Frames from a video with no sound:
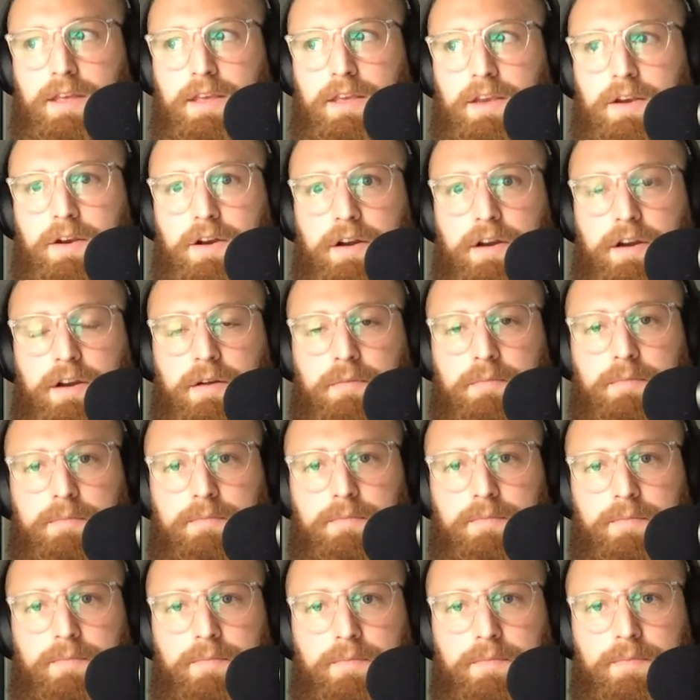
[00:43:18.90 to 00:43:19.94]
your
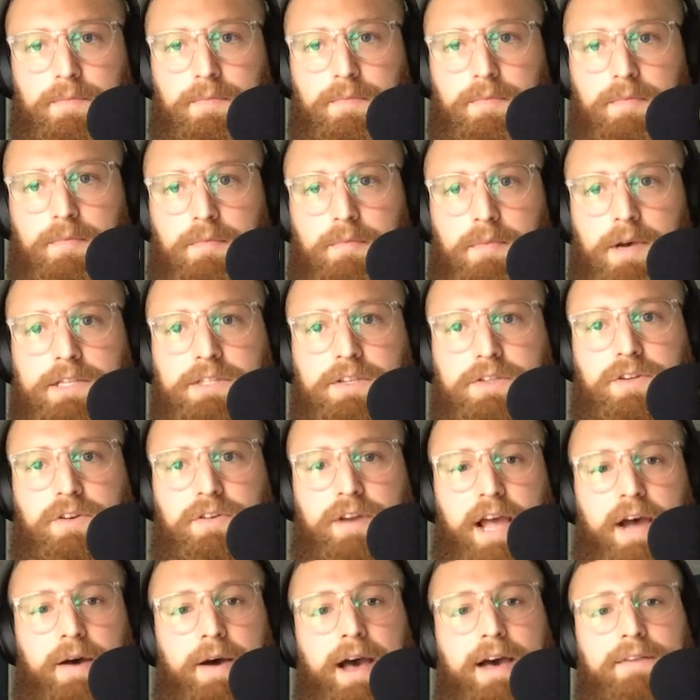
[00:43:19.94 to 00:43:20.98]
muscles are
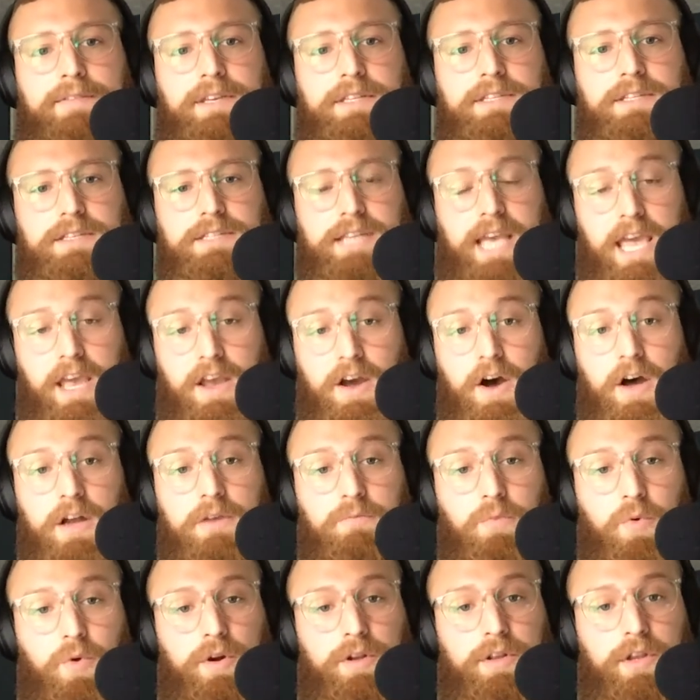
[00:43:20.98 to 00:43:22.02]
now having to take
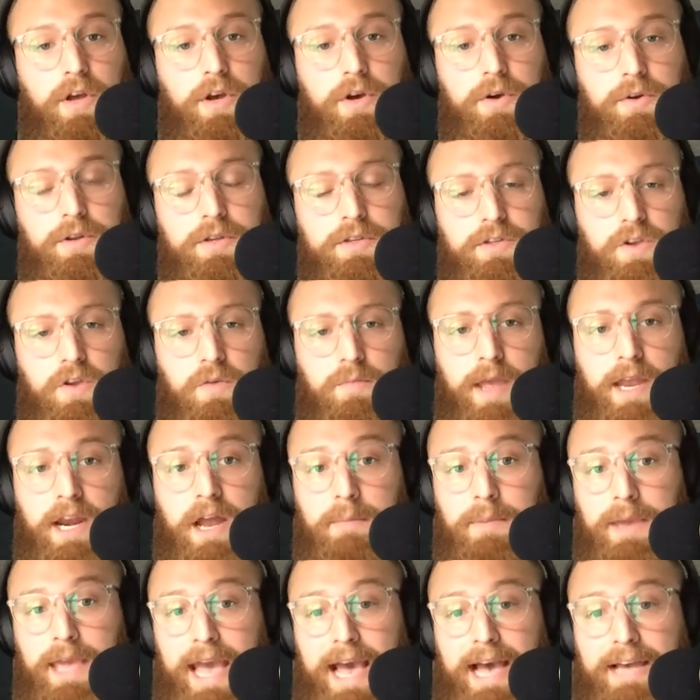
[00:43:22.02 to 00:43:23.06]
on more load. So you may
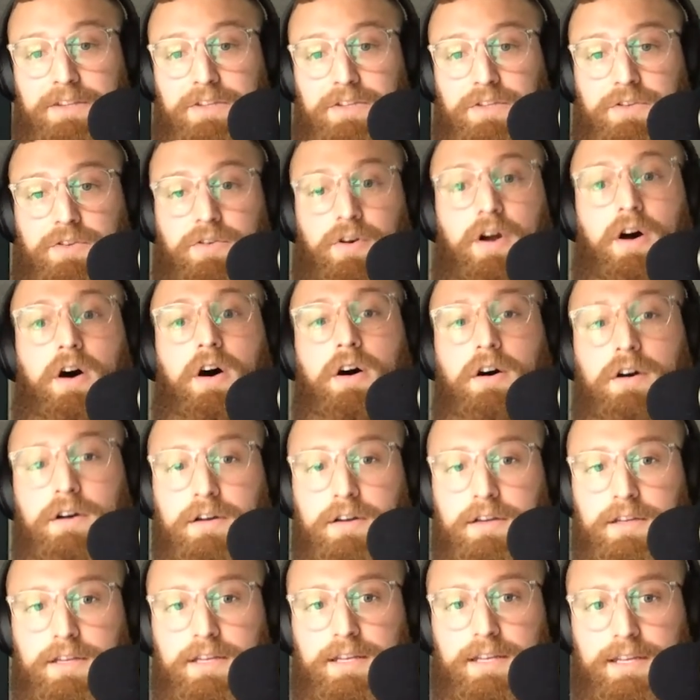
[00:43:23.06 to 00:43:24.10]
not be as
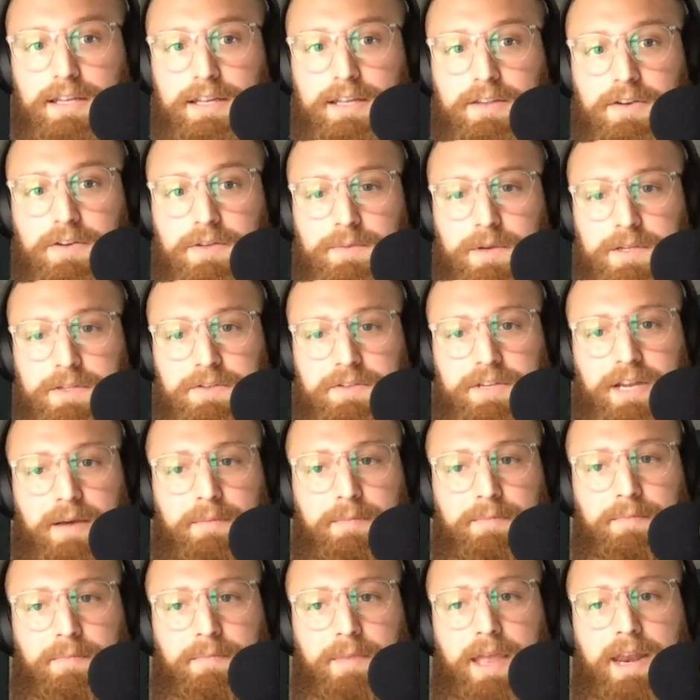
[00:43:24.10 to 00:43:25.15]
strong. Those muscles
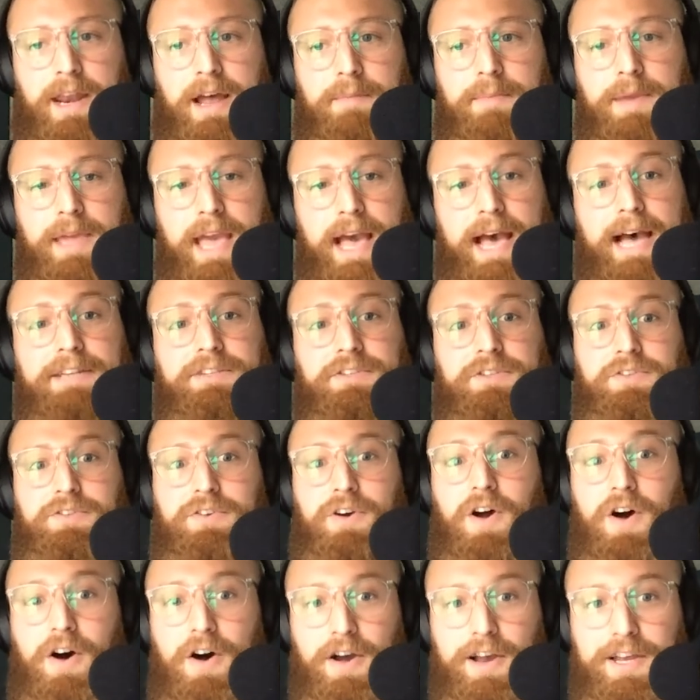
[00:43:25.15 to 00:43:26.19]
may not be as
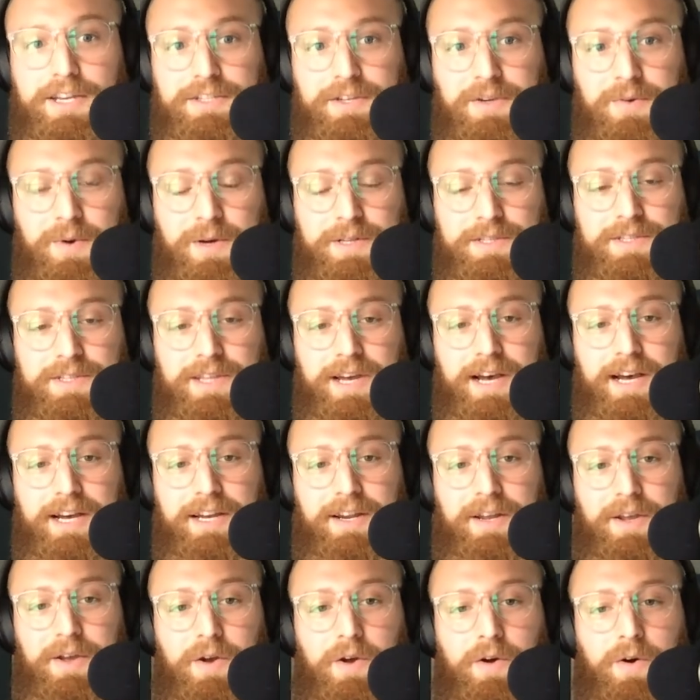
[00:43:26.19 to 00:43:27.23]
strong as you once
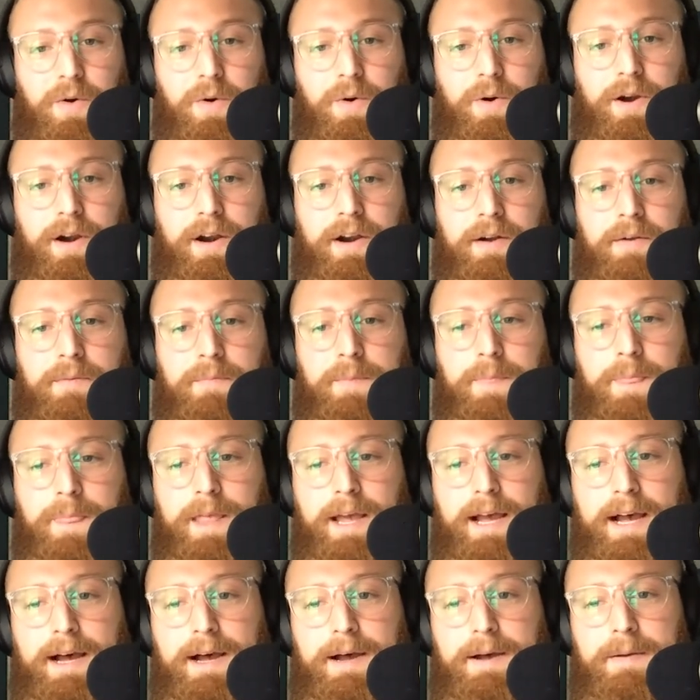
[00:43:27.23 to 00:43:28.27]
thought, or
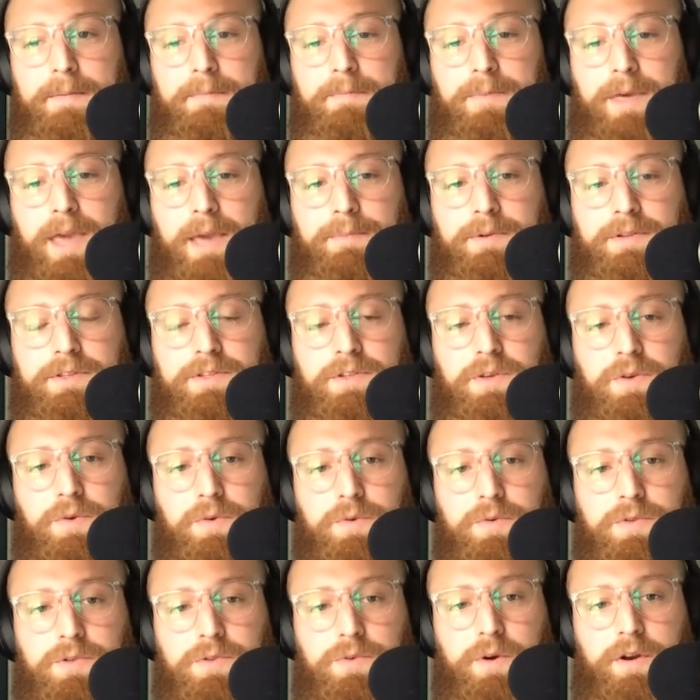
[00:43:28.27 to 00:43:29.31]
be able
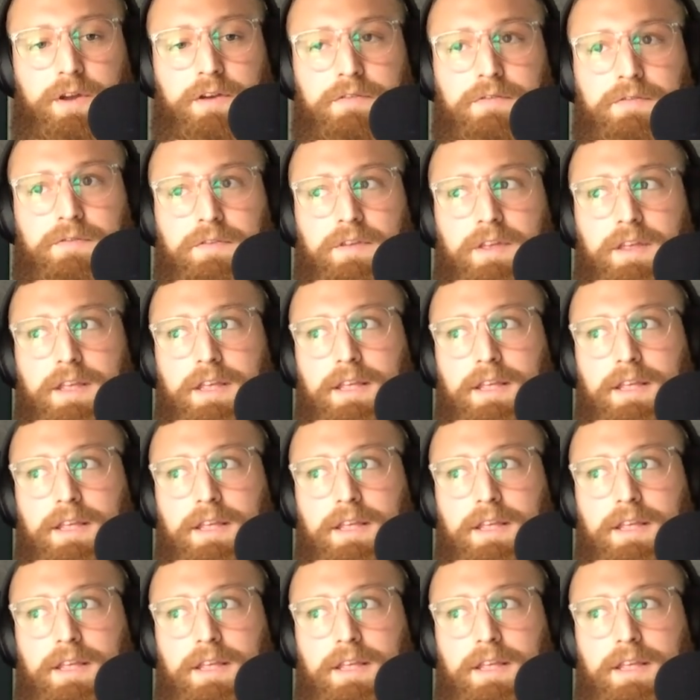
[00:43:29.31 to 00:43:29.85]
to sort of